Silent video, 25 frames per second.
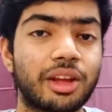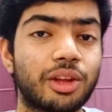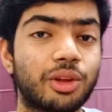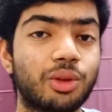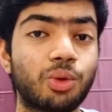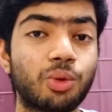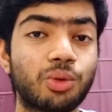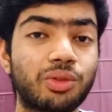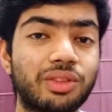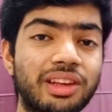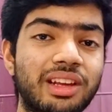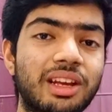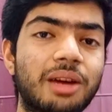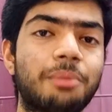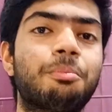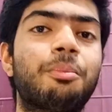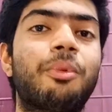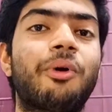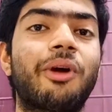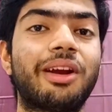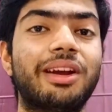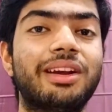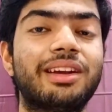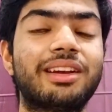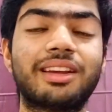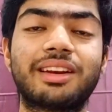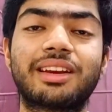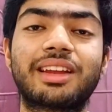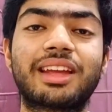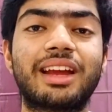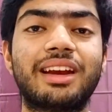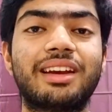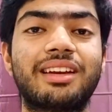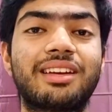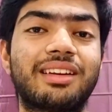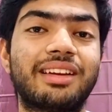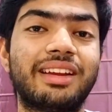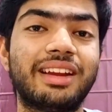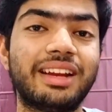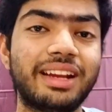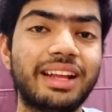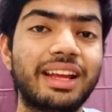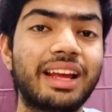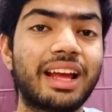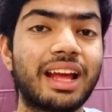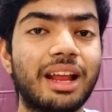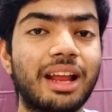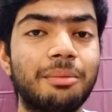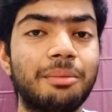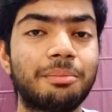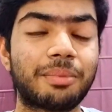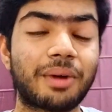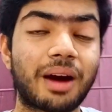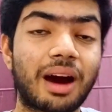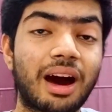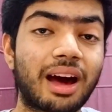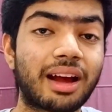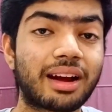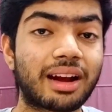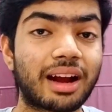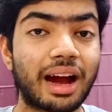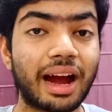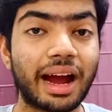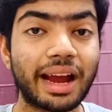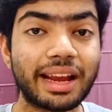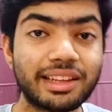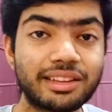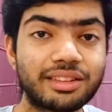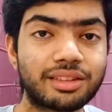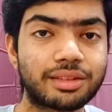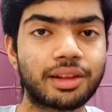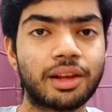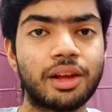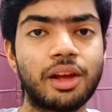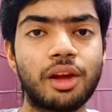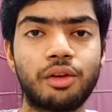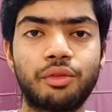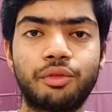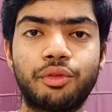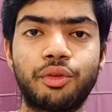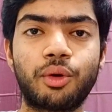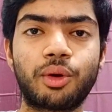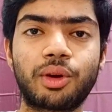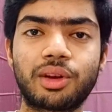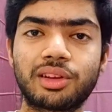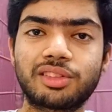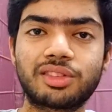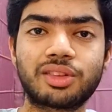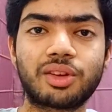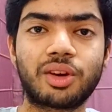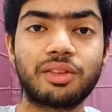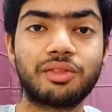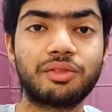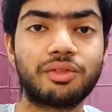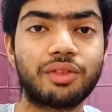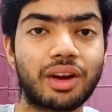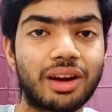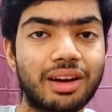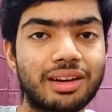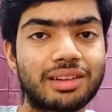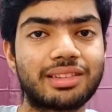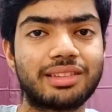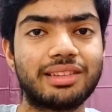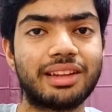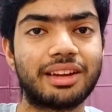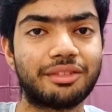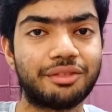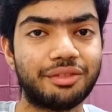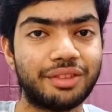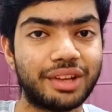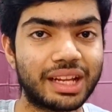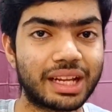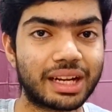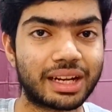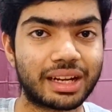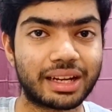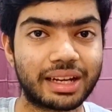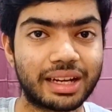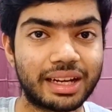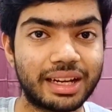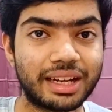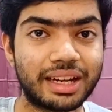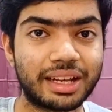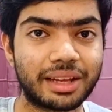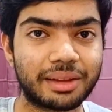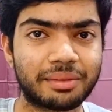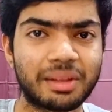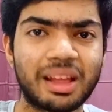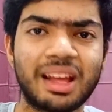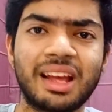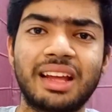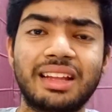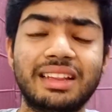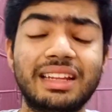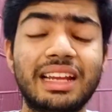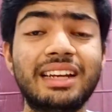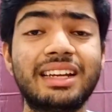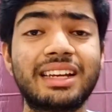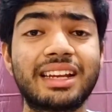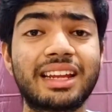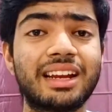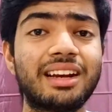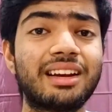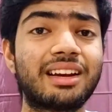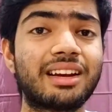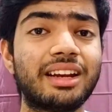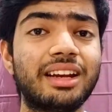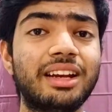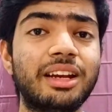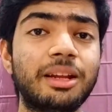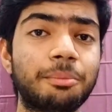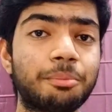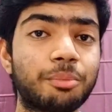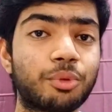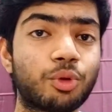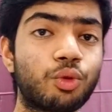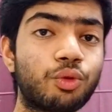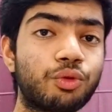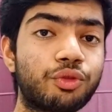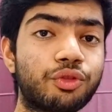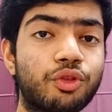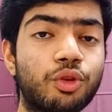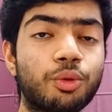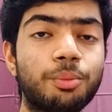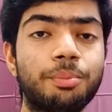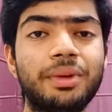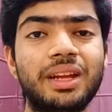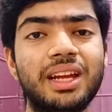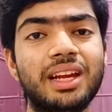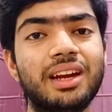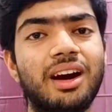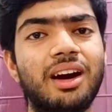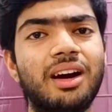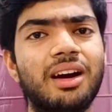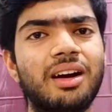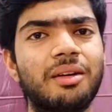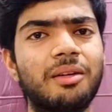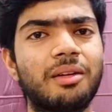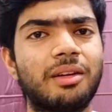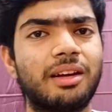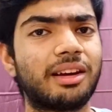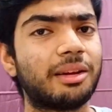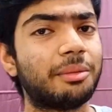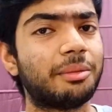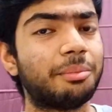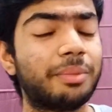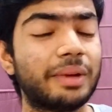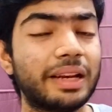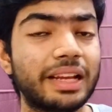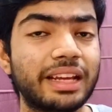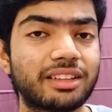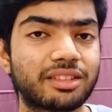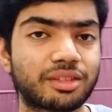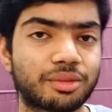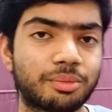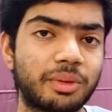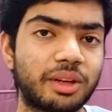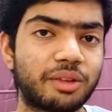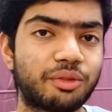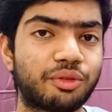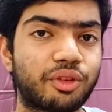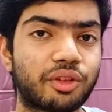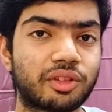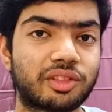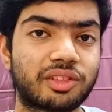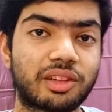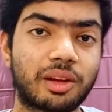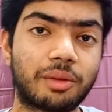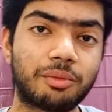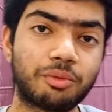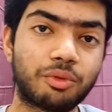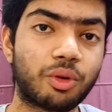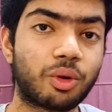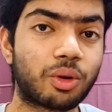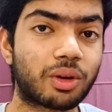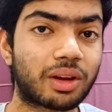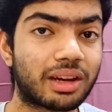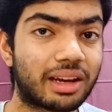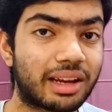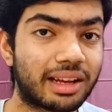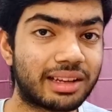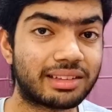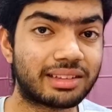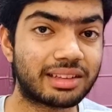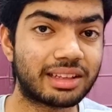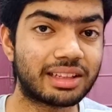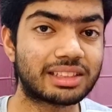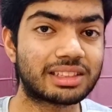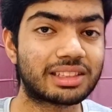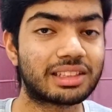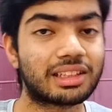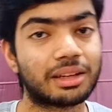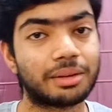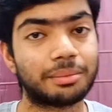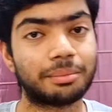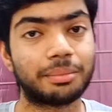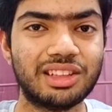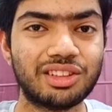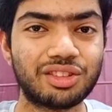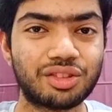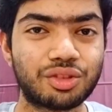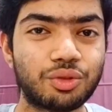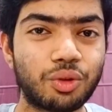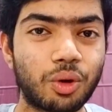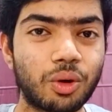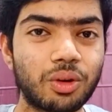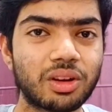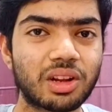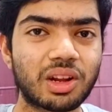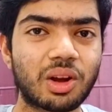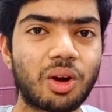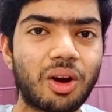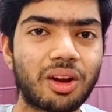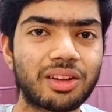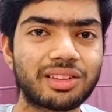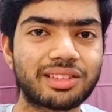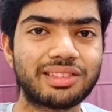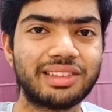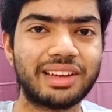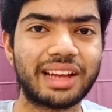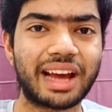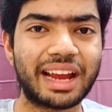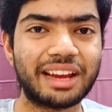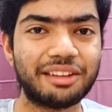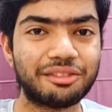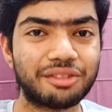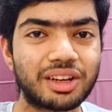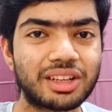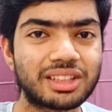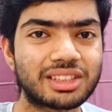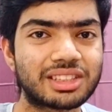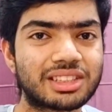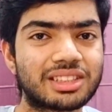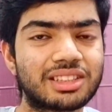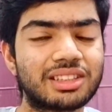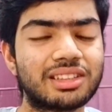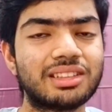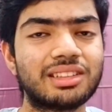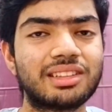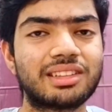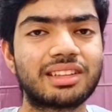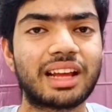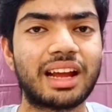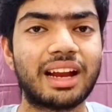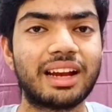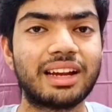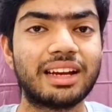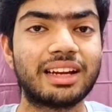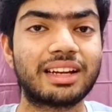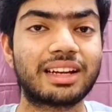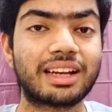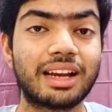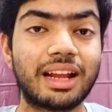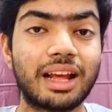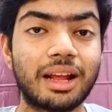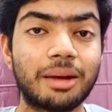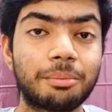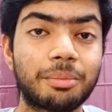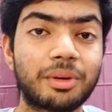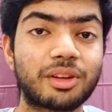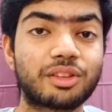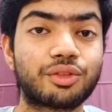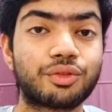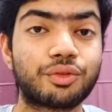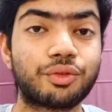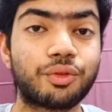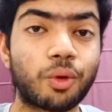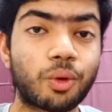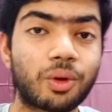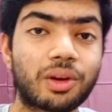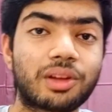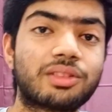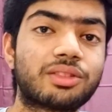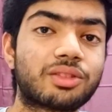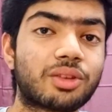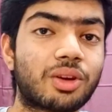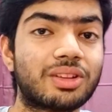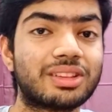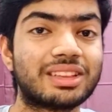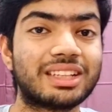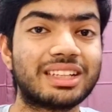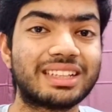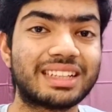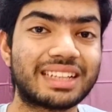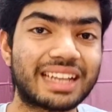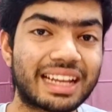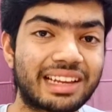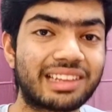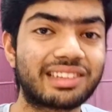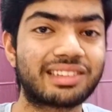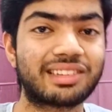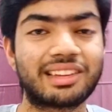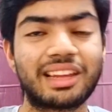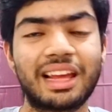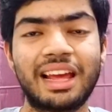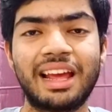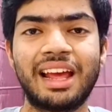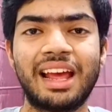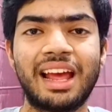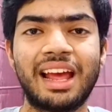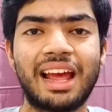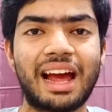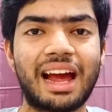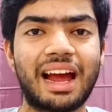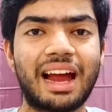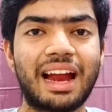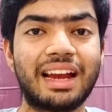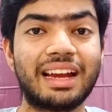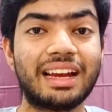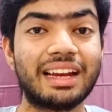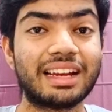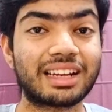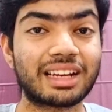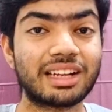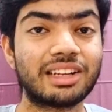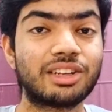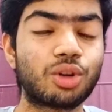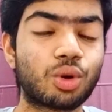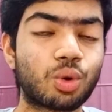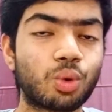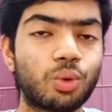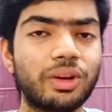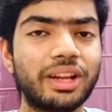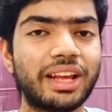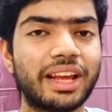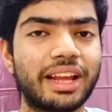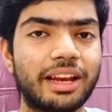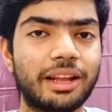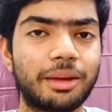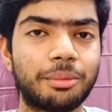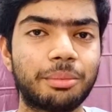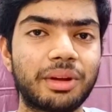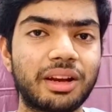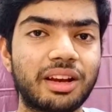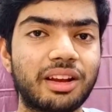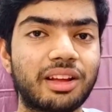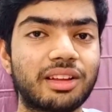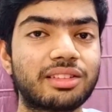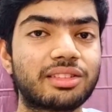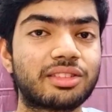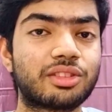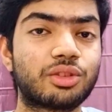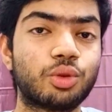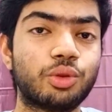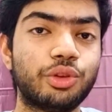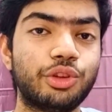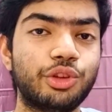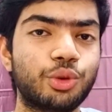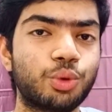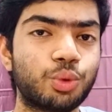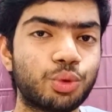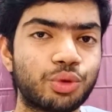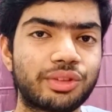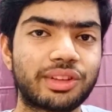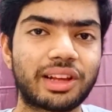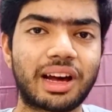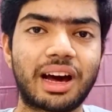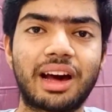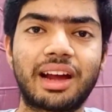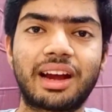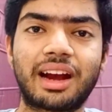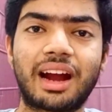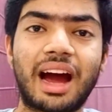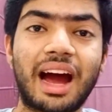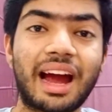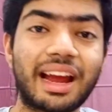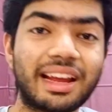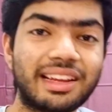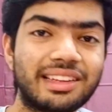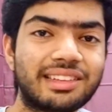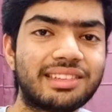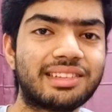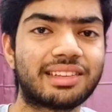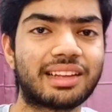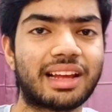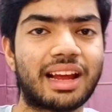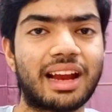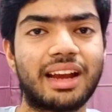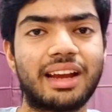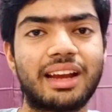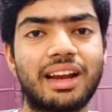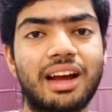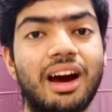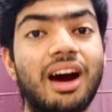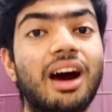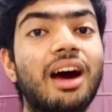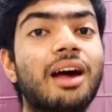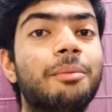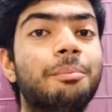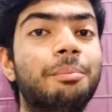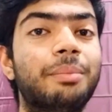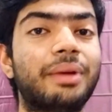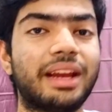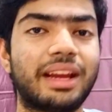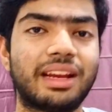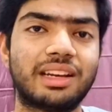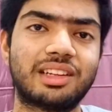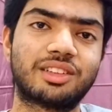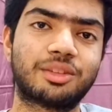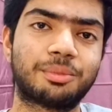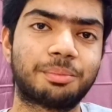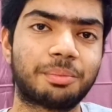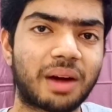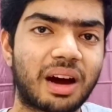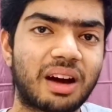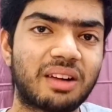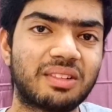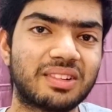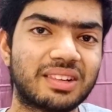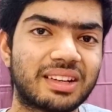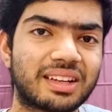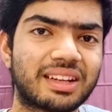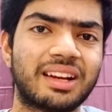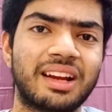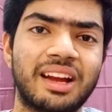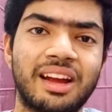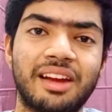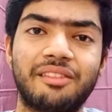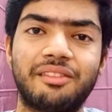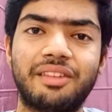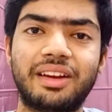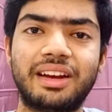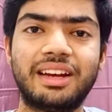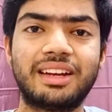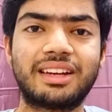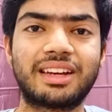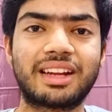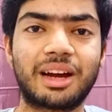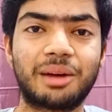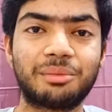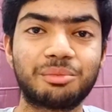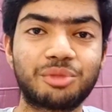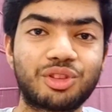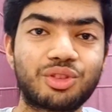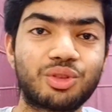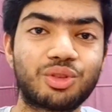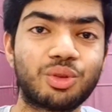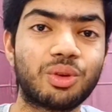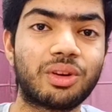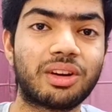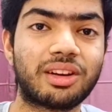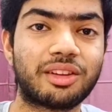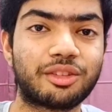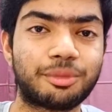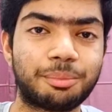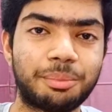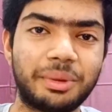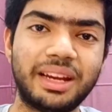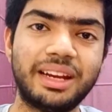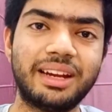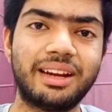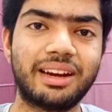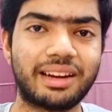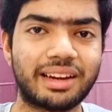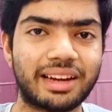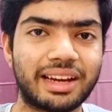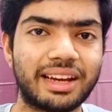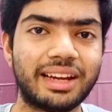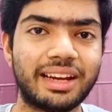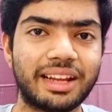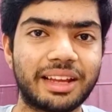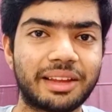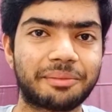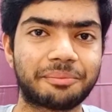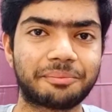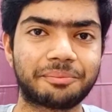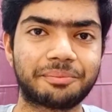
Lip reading: Using a pointer can really help our eyes focus on words that we are reading. It can really prove to be a replacement for sub-vocalization. This won't cause diversions and it will help us focus on the text, and it will truly enable us to use our eyes and our brain's power when it comes to speed reading.